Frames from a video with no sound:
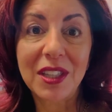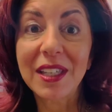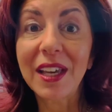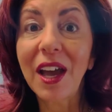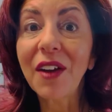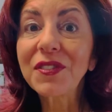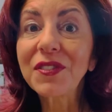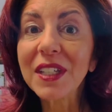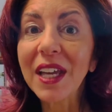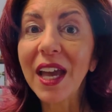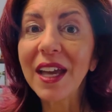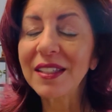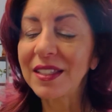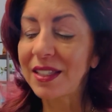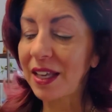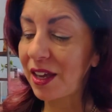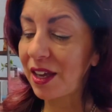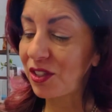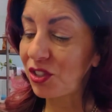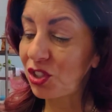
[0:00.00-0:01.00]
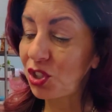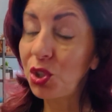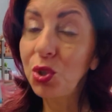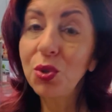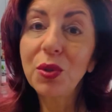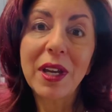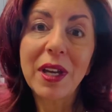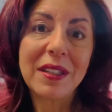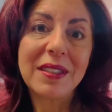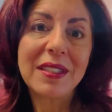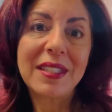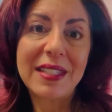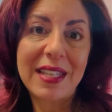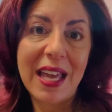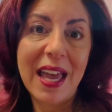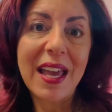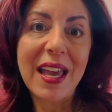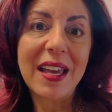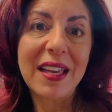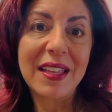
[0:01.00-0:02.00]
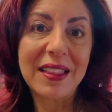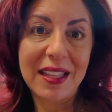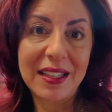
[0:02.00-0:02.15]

The FDA says you can say